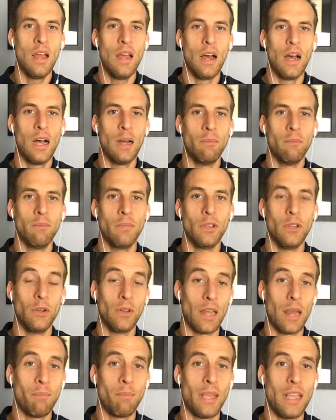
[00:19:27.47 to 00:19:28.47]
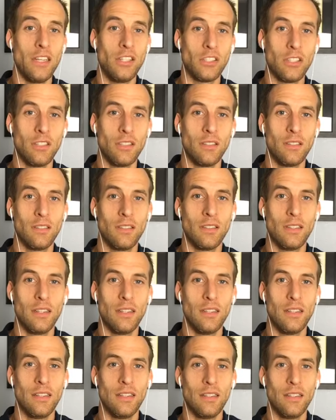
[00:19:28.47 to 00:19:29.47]
Um, you know, that patient,
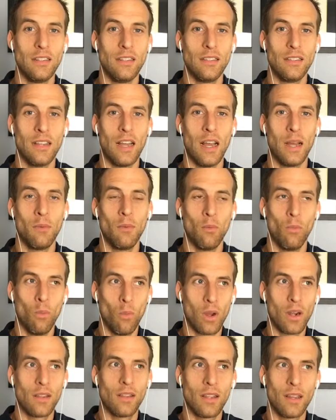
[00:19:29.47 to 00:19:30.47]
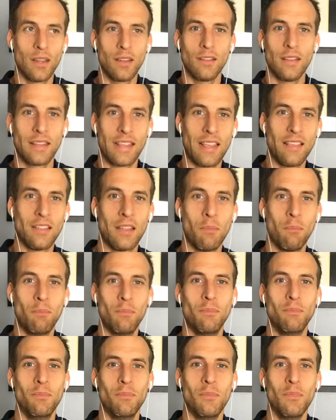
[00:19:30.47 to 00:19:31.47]
um, one of the the the
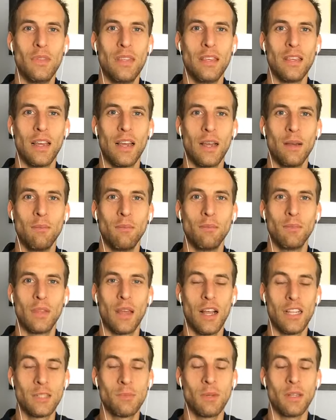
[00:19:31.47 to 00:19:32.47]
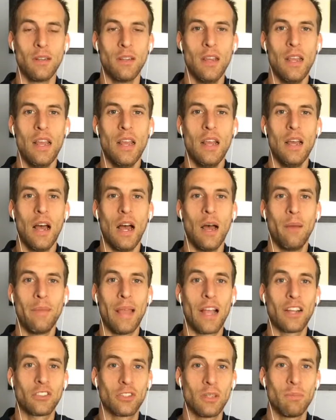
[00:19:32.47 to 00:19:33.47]
the, um, the husband um,
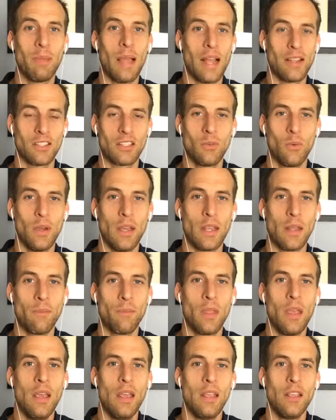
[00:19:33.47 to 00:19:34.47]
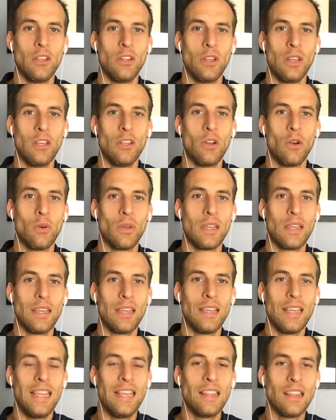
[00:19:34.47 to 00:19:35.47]
actually passed away. You know,
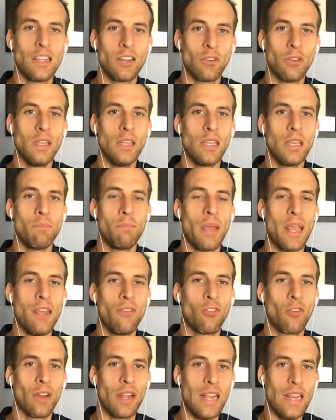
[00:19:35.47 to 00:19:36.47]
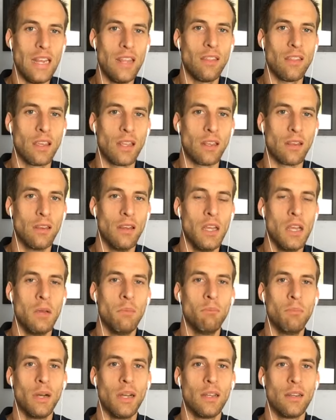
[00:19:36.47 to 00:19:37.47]
he literally could pay for anything,
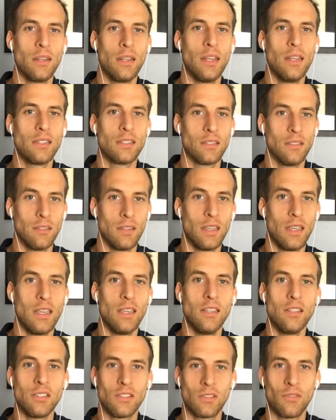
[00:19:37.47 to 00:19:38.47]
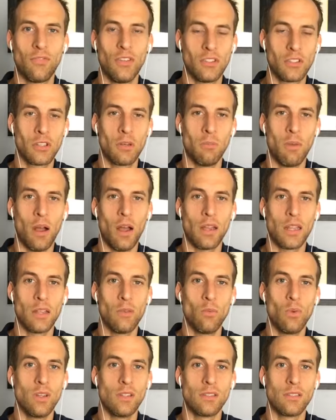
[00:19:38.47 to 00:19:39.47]
but his his physical body
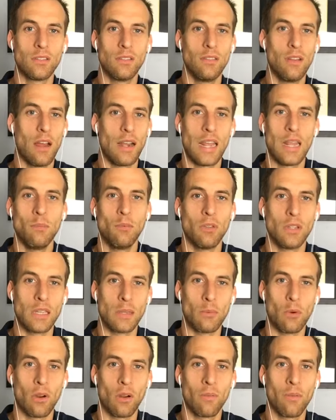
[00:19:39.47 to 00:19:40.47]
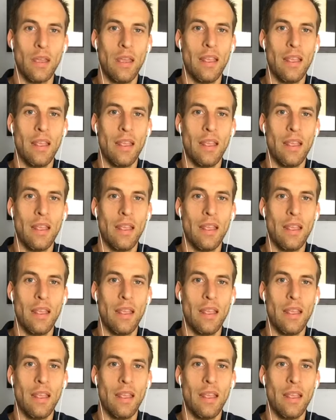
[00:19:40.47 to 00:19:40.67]
was not able anymore,